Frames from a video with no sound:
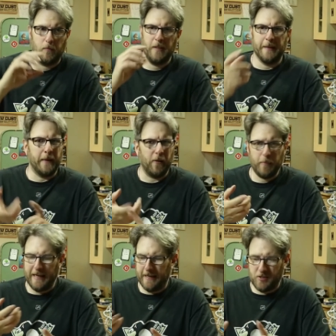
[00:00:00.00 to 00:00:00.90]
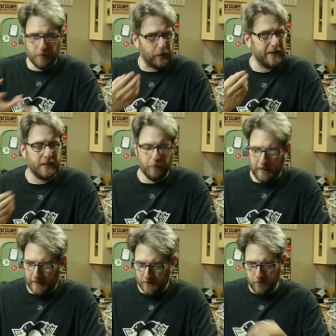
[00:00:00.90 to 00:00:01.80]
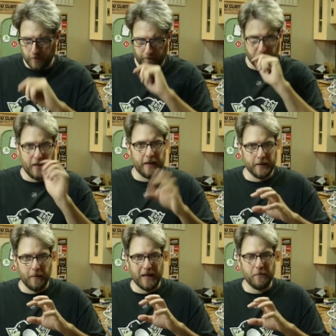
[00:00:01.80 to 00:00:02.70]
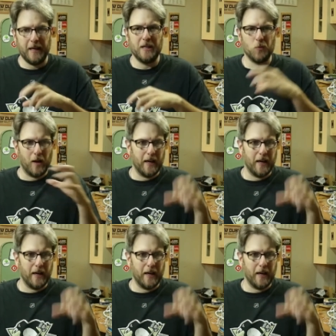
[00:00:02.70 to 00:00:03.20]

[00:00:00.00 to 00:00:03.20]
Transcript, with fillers: the about page and the pricing page, and the main page